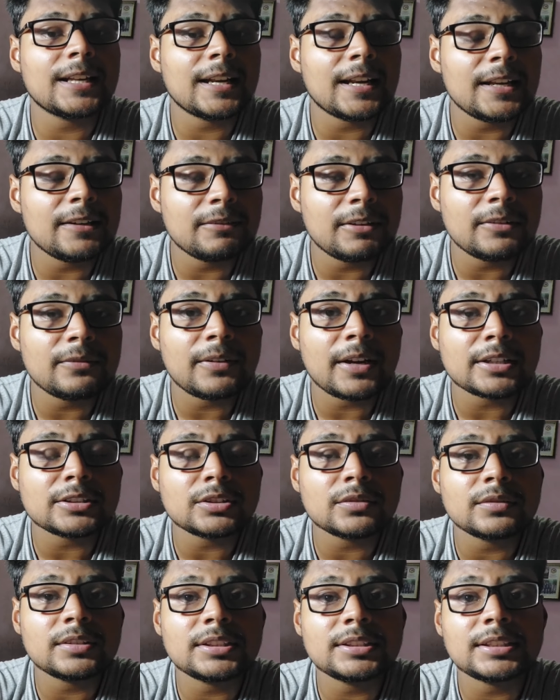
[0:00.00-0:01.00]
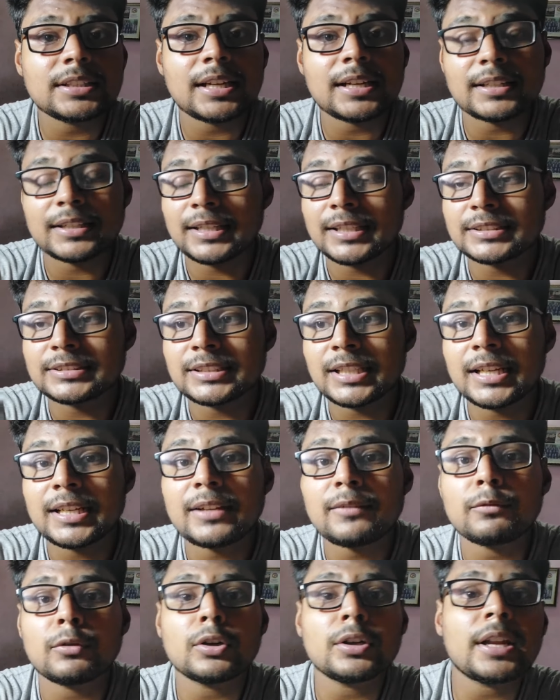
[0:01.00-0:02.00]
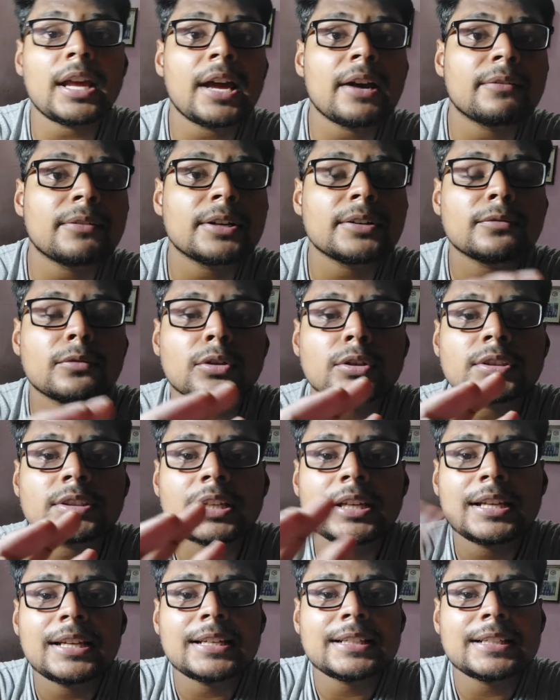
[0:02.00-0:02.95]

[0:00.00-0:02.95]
relevant facts of these gestae, whatever was